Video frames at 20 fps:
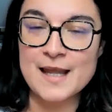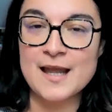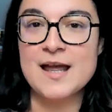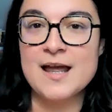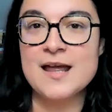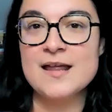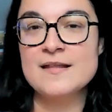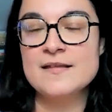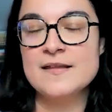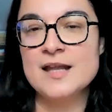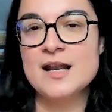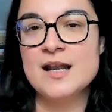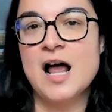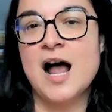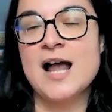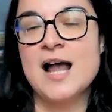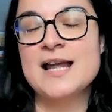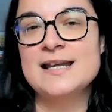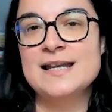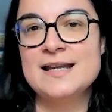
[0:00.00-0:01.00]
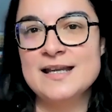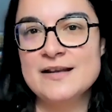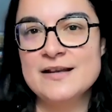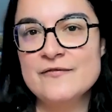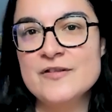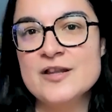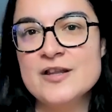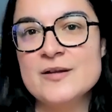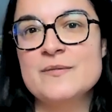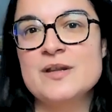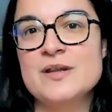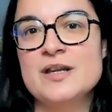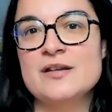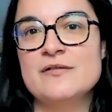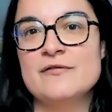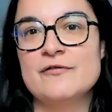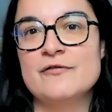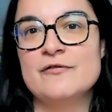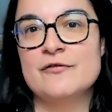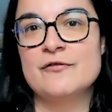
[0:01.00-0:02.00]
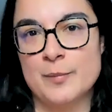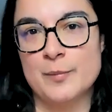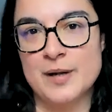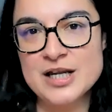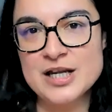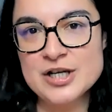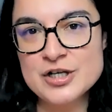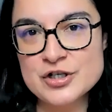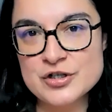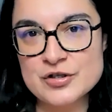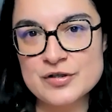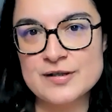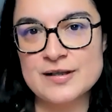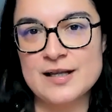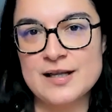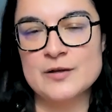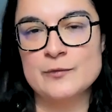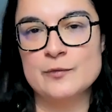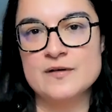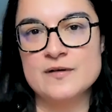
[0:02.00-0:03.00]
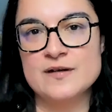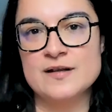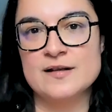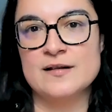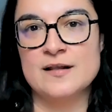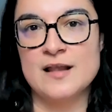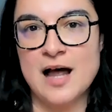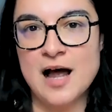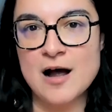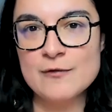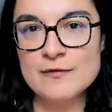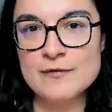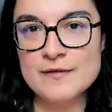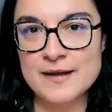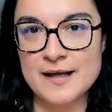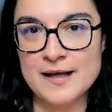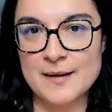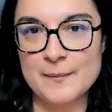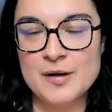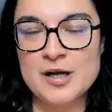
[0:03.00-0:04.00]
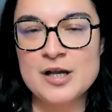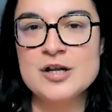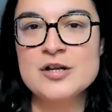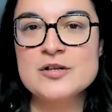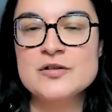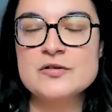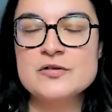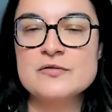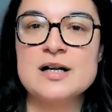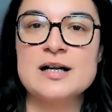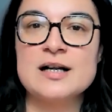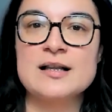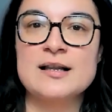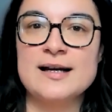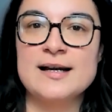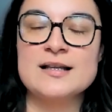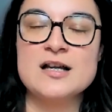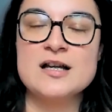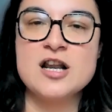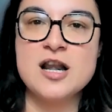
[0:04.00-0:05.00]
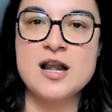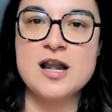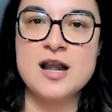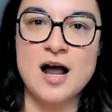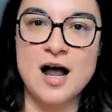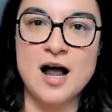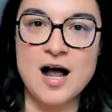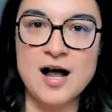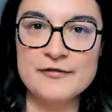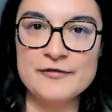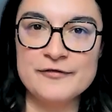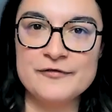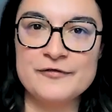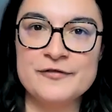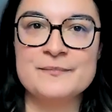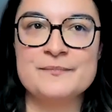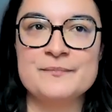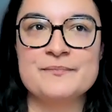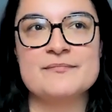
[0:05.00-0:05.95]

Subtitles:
and then I give them the information that would allow them to collect enough